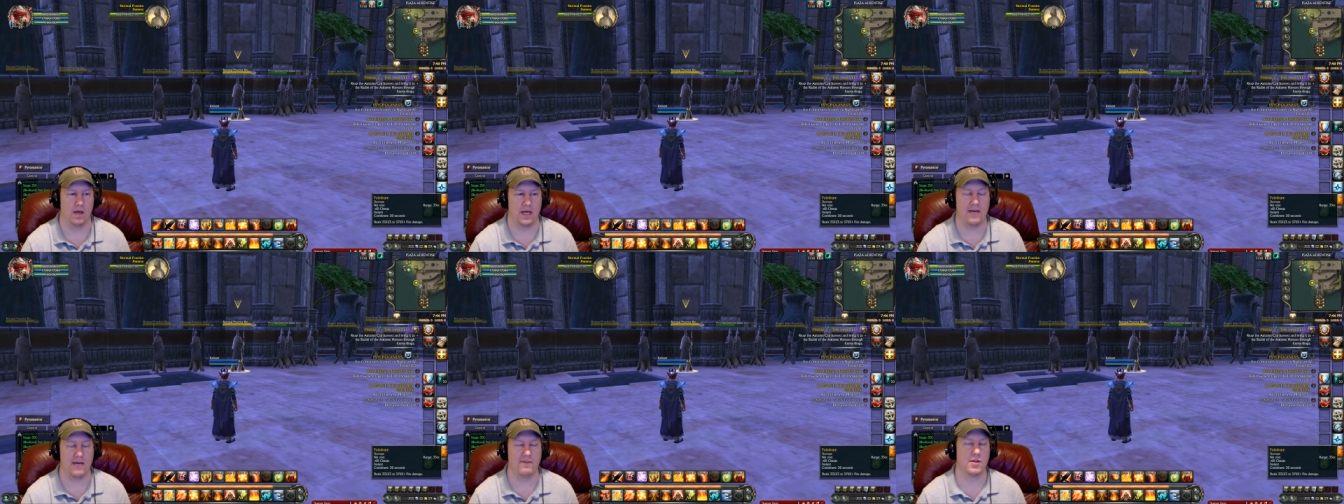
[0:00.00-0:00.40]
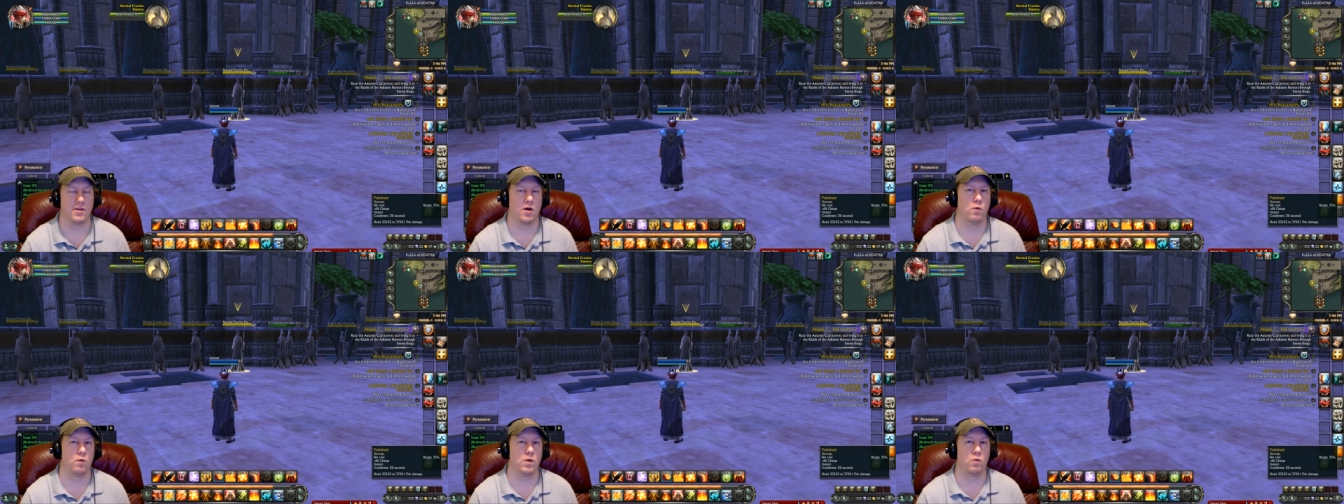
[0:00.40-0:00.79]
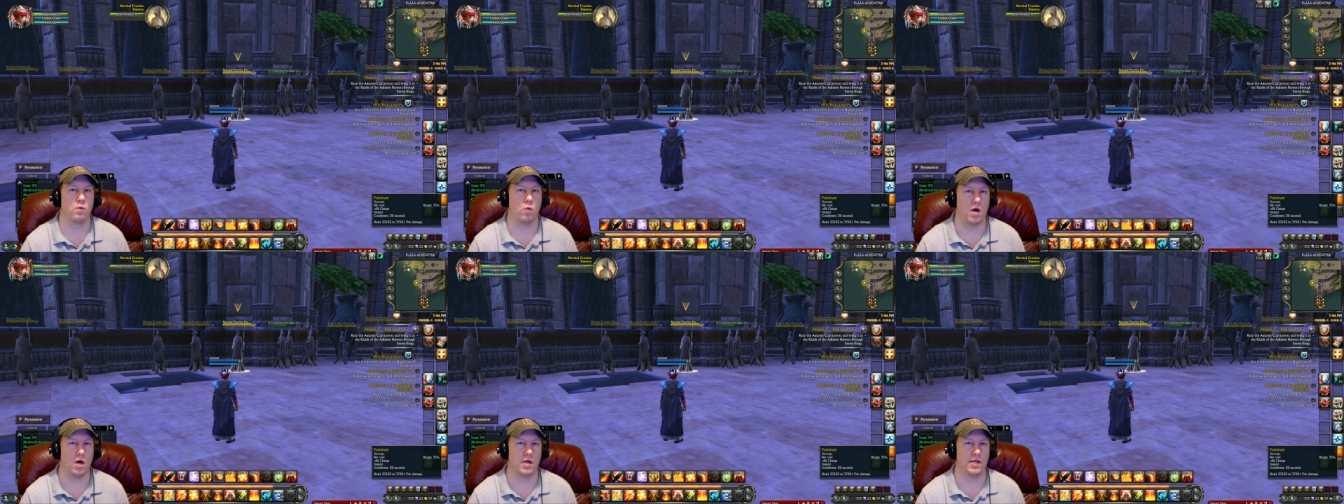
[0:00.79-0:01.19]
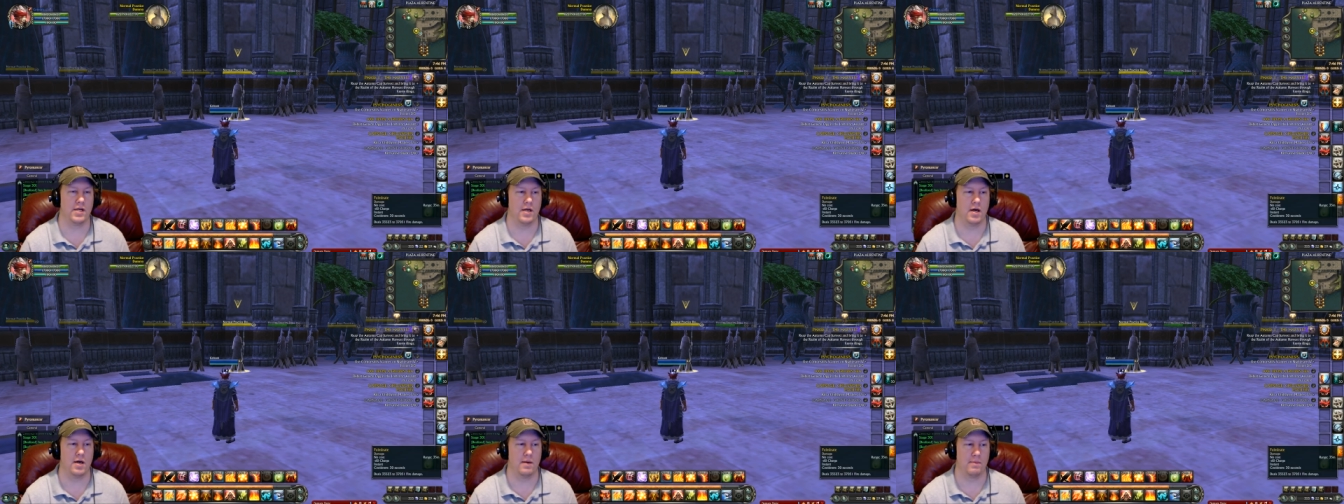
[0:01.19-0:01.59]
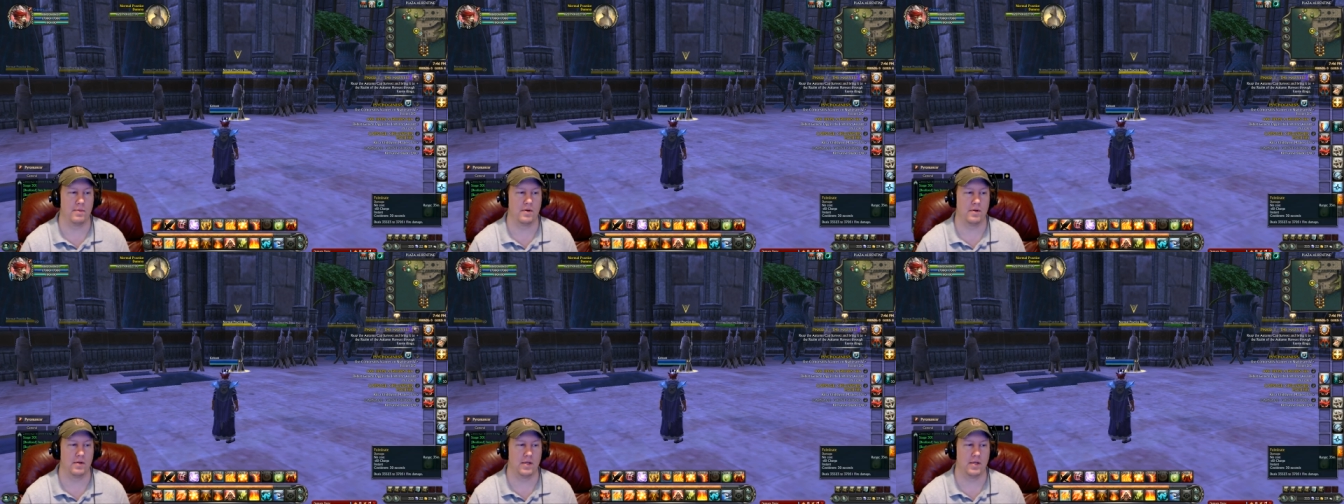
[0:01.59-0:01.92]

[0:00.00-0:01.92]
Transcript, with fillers: even though we want it up